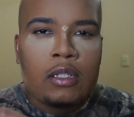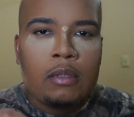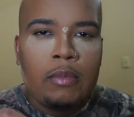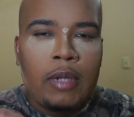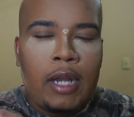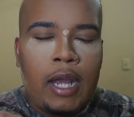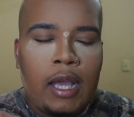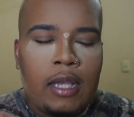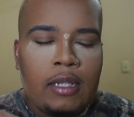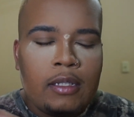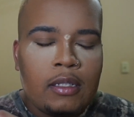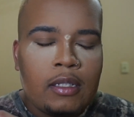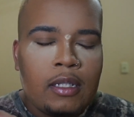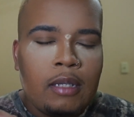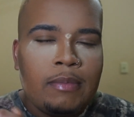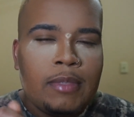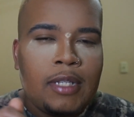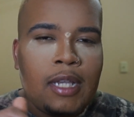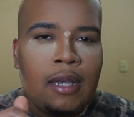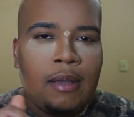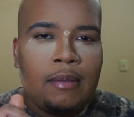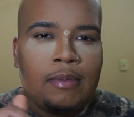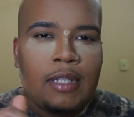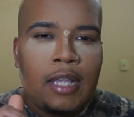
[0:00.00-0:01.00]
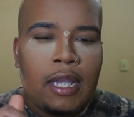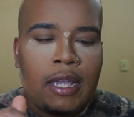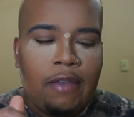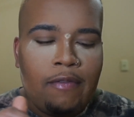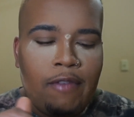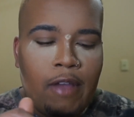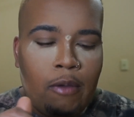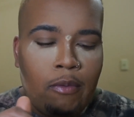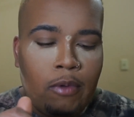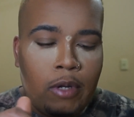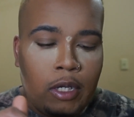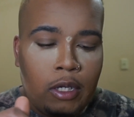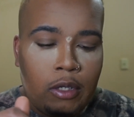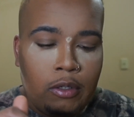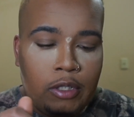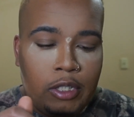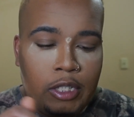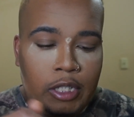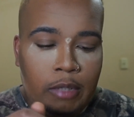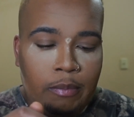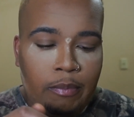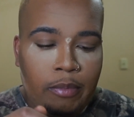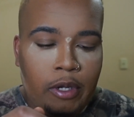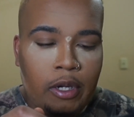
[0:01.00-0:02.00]
But I sometimes, like, if I want to go
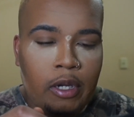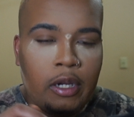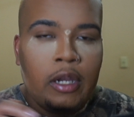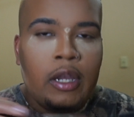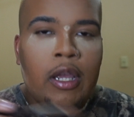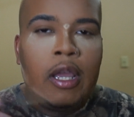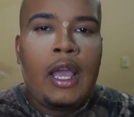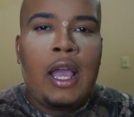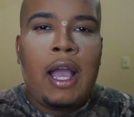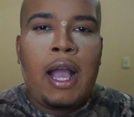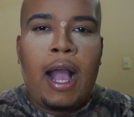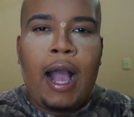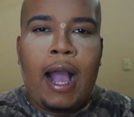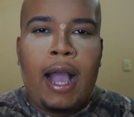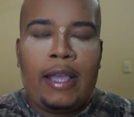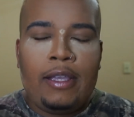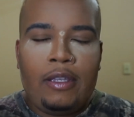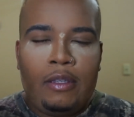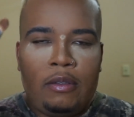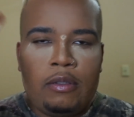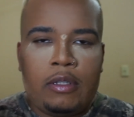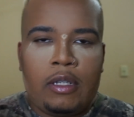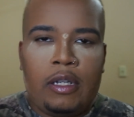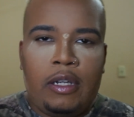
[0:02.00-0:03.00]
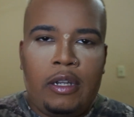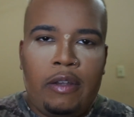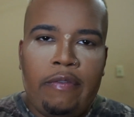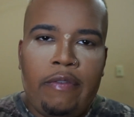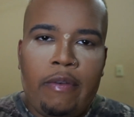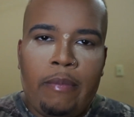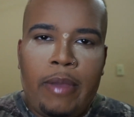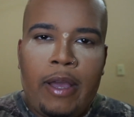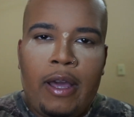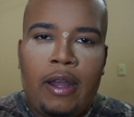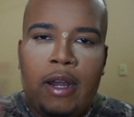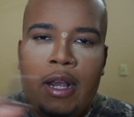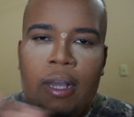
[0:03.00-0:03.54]
deeper, I use a different powder.